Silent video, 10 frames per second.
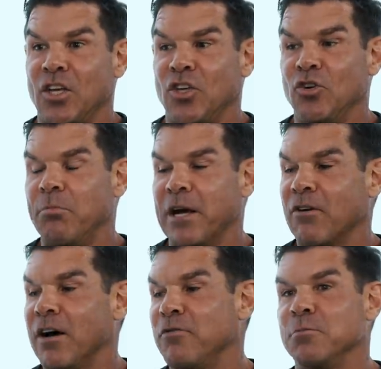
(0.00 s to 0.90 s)
you're
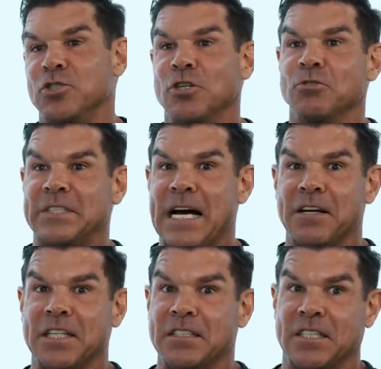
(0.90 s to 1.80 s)
better off almost to go
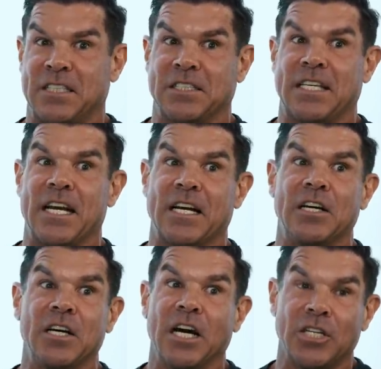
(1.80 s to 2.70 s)
down than to just get a
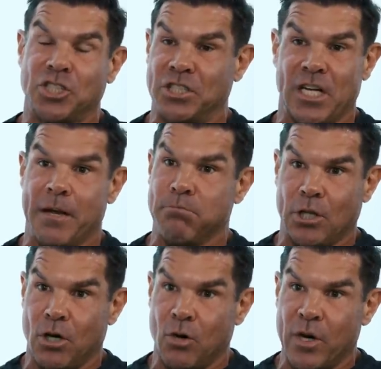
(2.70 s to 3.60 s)
concussion type
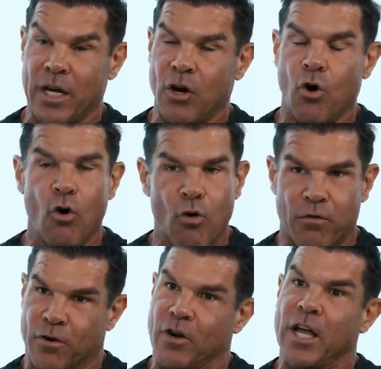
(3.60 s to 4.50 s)
blow
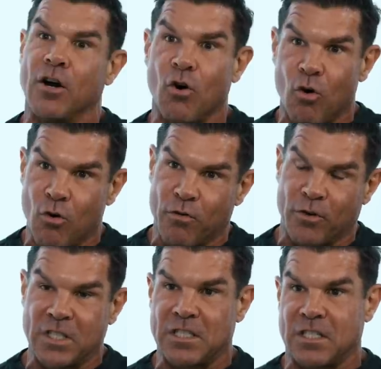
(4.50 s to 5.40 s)
over and
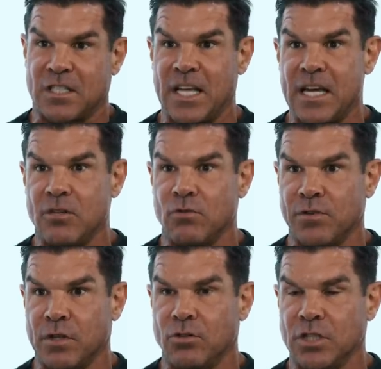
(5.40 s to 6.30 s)
over and sustained yeah. over
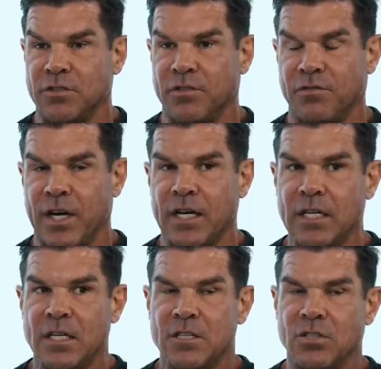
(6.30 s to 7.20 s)
the course of oh, a wow. fight.
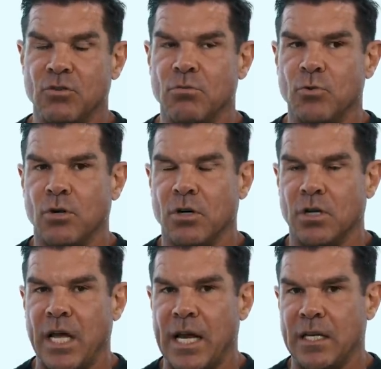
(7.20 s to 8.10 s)
So no
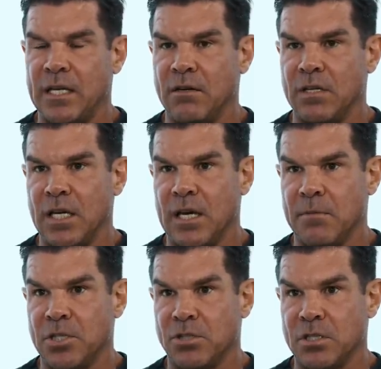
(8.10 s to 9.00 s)
more headgear in the
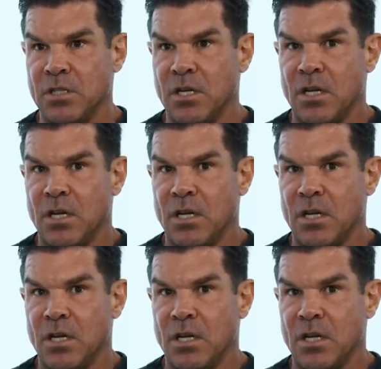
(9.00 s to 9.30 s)
amateurs.